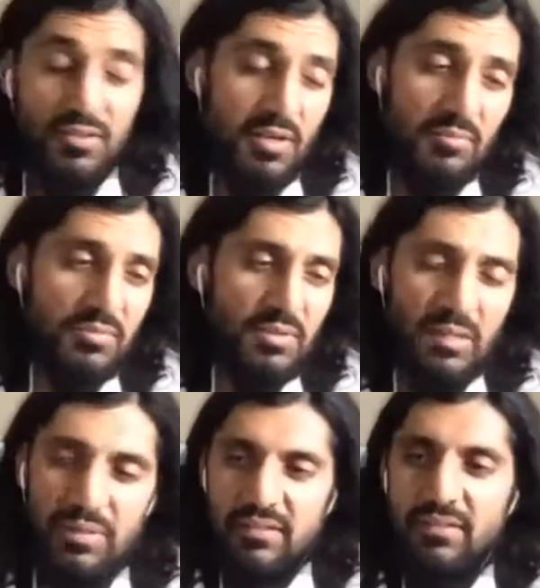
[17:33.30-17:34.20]
absolutely. I
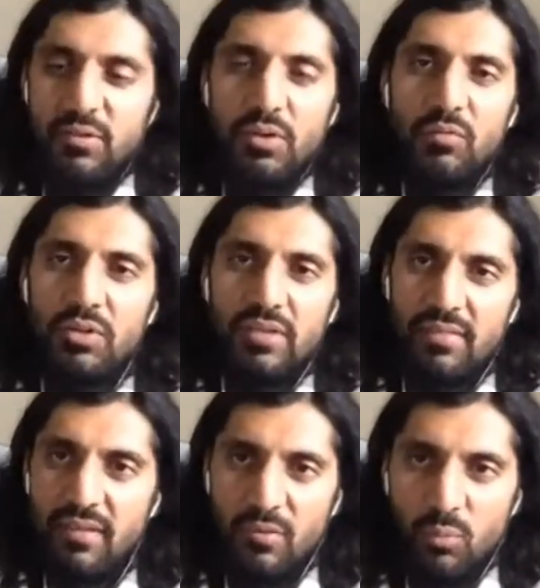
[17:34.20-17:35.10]
mean, the only reason I
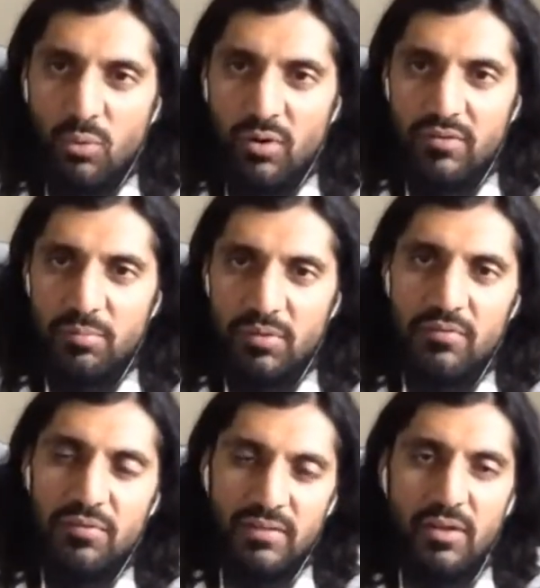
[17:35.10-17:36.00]
think it worked is because of the
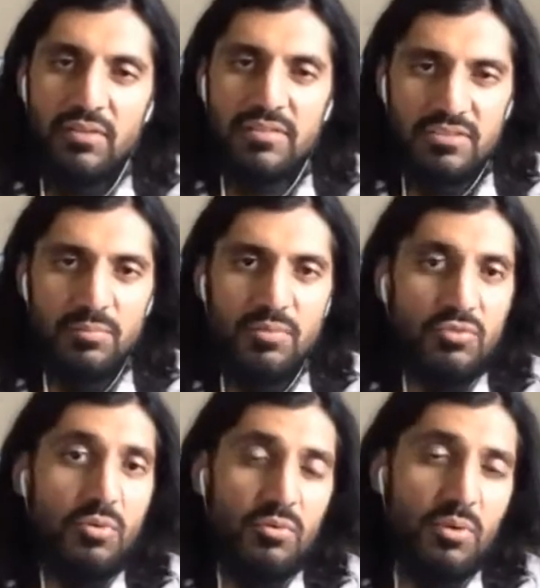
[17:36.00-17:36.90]
fact how accessible this
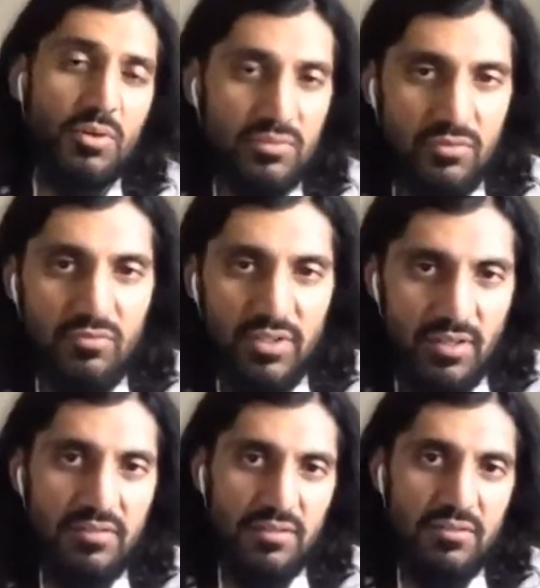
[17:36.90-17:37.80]
world was to be
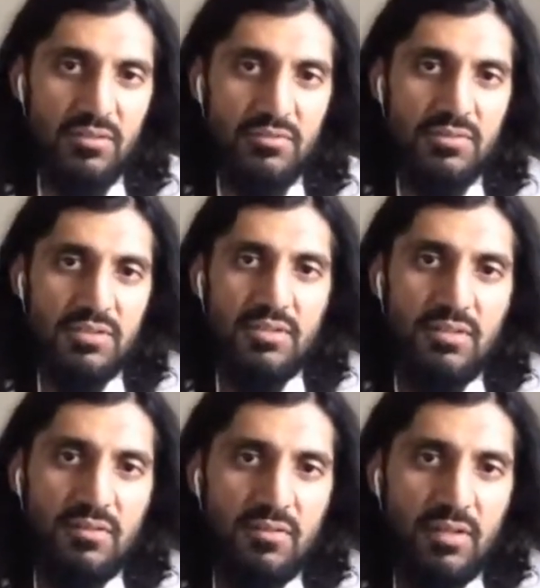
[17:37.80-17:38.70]
Okteto,
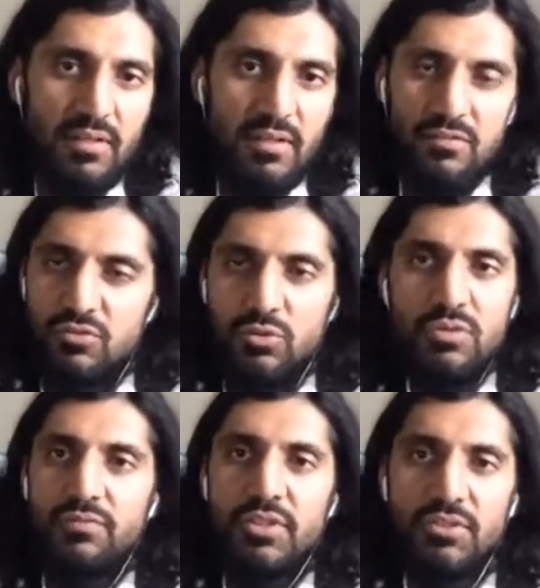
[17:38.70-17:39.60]
right? 2
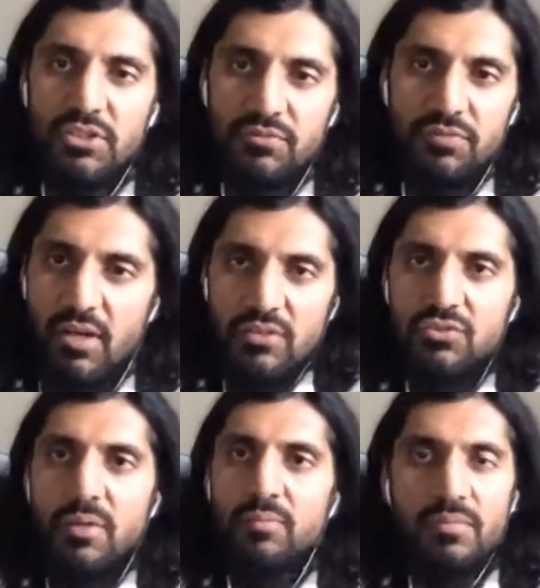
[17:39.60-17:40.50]
configuration files,
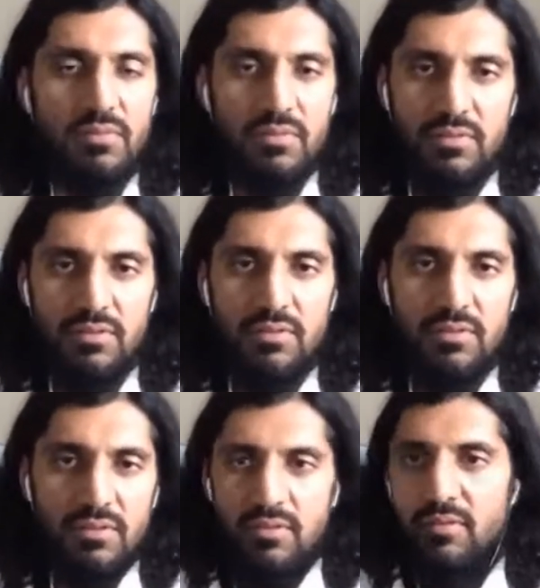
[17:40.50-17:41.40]
you're up.
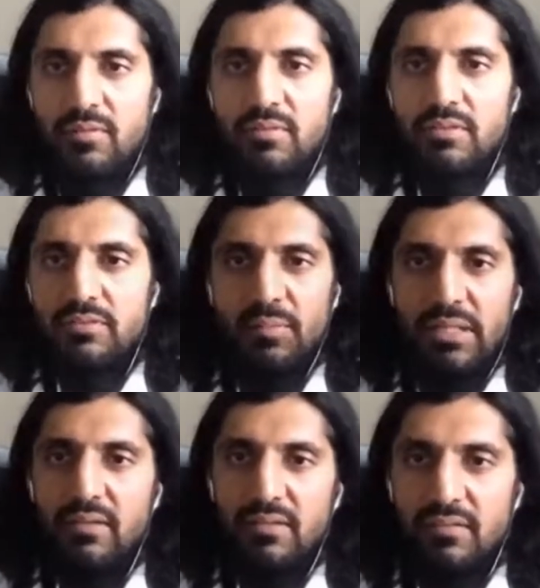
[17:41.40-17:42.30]

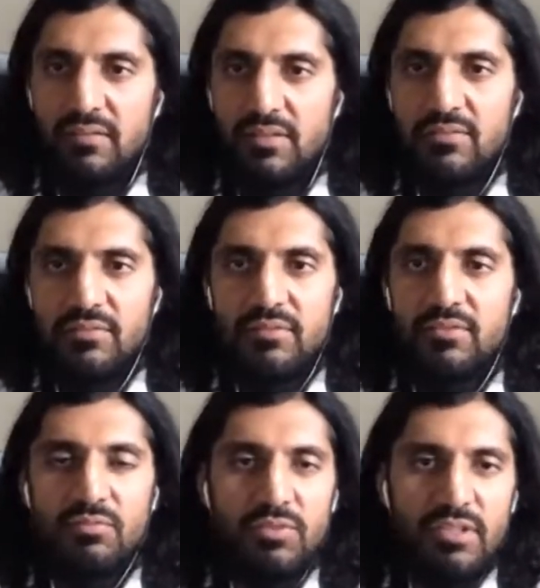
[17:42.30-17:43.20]

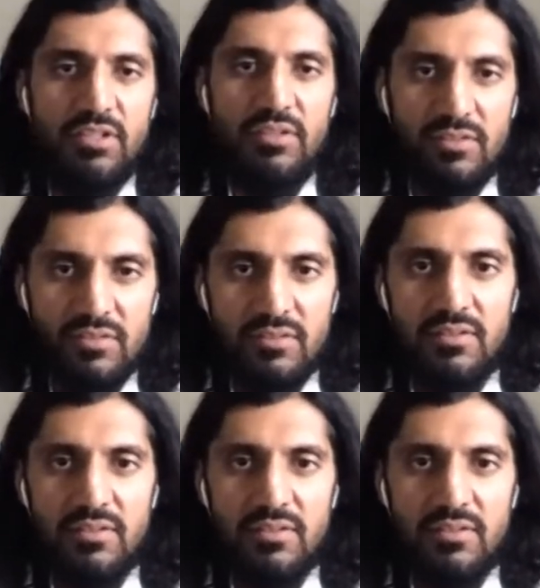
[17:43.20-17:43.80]
That's ridiculous.